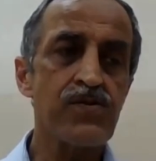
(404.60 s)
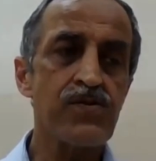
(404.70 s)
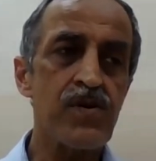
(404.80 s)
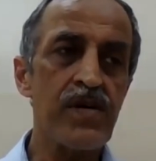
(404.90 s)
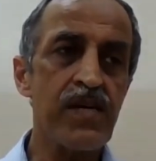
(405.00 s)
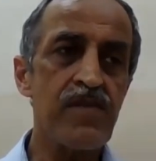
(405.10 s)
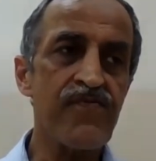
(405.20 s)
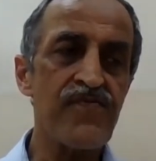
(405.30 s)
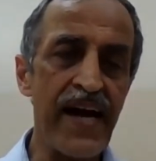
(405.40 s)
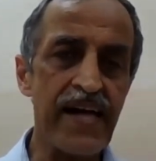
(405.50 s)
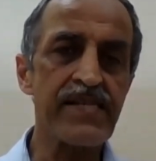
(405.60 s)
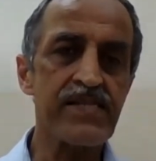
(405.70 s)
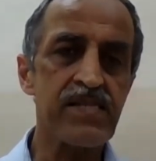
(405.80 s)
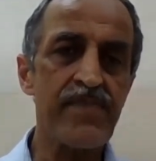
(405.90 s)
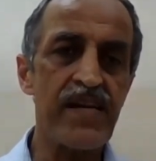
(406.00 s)
So if that is
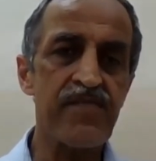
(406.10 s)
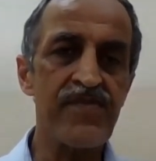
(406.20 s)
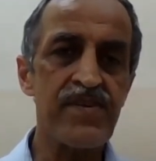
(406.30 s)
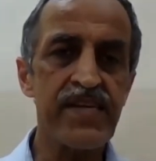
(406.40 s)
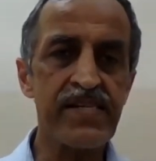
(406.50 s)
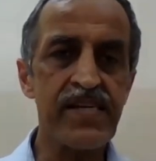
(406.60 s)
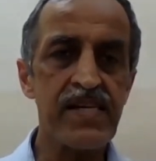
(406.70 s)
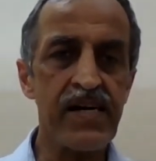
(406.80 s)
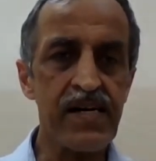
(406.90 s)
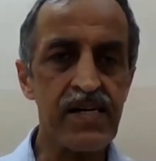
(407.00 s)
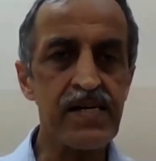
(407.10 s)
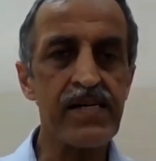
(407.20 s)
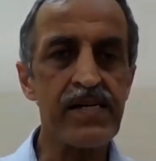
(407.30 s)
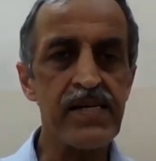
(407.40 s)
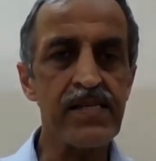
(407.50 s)
the benefit that can
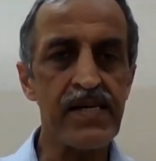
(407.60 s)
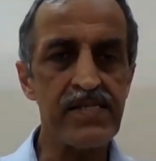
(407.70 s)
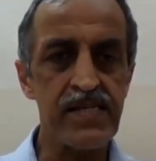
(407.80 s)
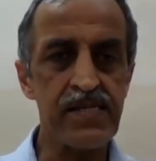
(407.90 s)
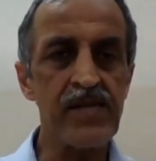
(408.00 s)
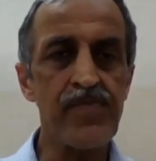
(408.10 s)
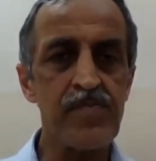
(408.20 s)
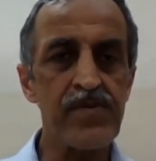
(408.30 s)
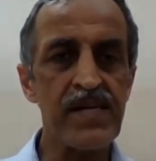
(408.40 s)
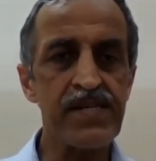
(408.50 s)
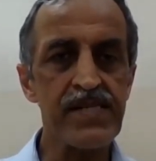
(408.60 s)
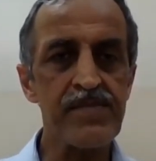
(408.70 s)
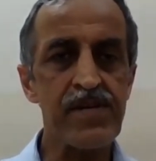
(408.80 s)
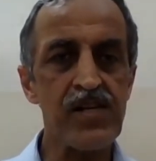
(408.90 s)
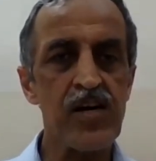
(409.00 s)
occur in a general population
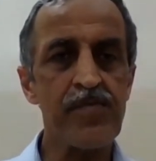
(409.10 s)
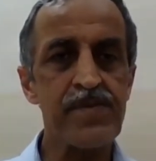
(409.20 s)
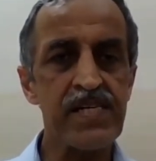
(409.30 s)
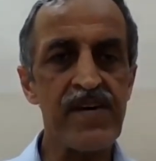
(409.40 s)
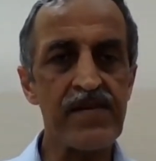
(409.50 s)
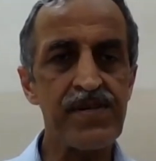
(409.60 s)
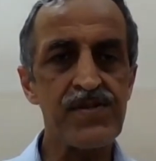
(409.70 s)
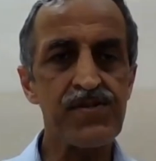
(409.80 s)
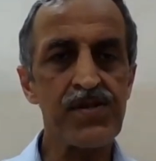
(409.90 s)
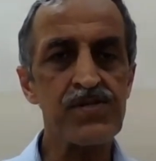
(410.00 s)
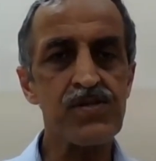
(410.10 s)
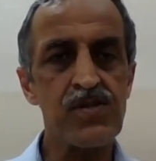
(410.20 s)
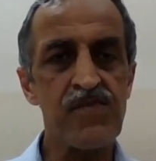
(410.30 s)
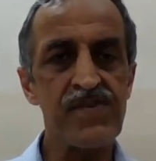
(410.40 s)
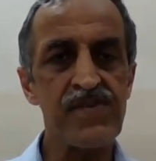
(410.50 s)
preoperative administration
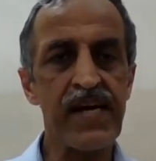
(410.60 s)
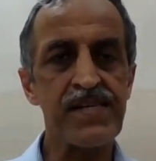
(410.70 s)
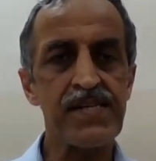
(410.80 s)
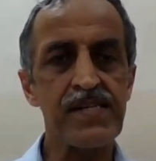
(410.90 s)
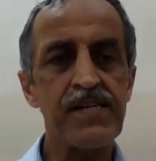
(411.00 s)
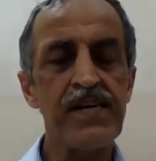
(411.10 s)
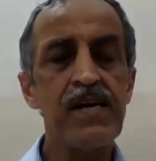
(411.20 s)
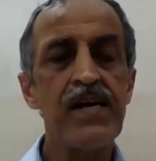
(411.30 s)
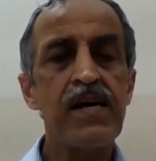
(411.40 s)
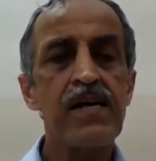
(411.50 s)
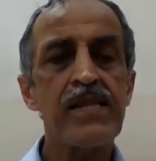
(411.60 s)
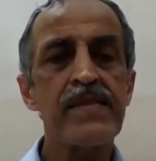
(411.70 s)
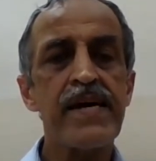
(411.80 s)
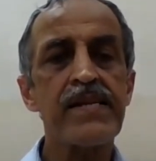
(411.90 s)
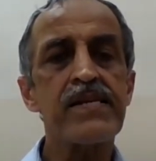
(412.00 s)
of a statin,
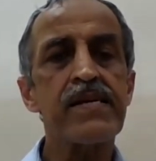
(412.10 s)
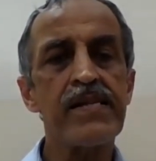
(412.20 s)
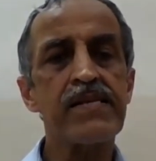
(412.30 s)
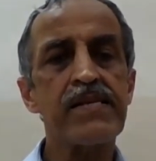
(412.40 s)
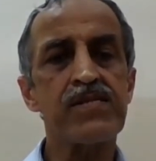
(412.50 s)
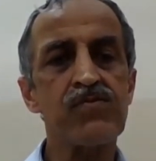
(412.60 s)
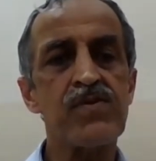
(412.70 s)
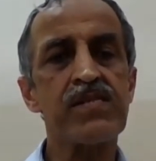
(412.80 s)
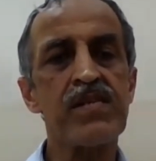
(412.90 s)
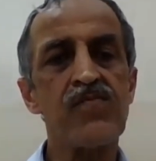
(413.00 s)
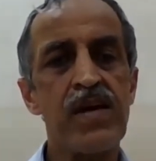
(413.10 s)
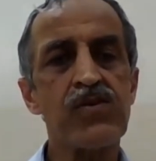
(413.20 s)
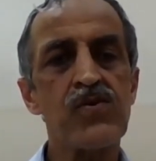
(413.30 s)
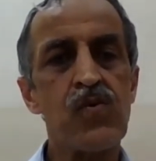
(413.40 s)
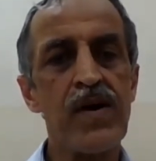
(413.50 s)
then in a situation where
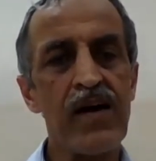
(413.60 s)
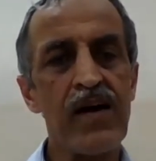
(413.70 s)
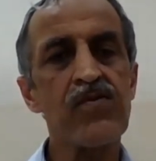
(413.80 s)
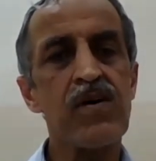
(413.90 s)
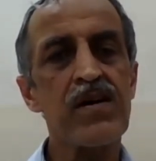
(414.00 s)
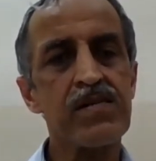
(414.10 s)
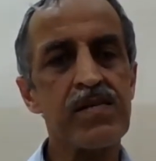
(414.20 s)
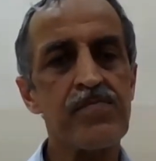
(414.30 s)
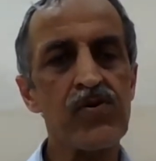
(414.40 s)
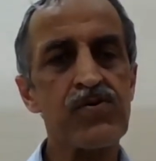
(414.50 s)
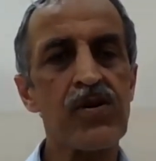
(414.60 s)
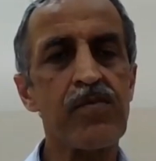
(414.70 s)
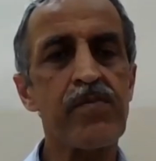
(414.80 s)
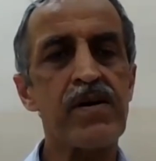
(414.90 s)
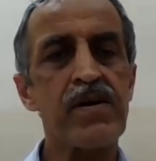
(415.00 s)
you have got some
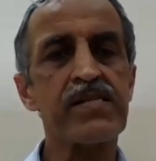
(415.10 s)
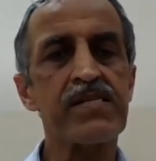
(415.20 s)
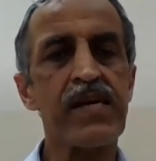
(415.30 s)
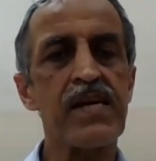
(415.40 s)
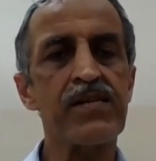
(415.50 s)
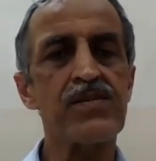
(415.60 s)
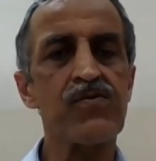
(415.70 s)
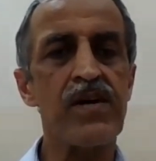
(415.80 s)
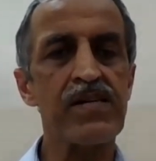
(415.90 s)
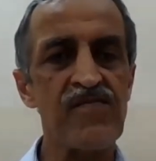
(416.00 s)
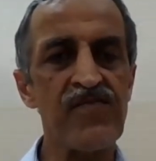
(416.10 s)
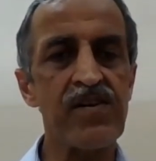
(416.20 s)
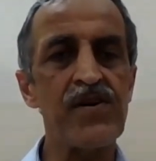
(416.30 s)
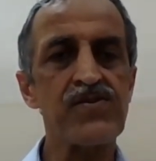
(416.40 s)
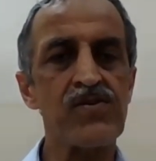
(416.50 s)
prothrombotic stage, you've got
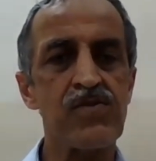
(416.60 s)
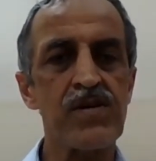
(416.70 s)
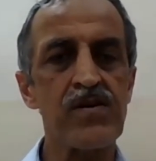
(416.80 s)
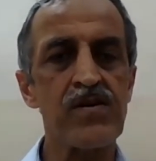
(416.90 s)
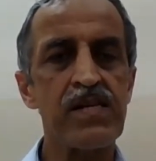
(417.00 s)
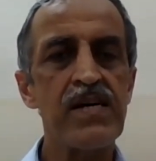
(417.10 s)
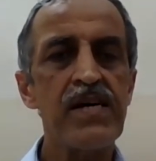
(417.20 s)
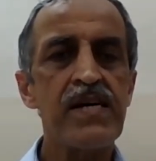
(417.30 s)
inflammation going on,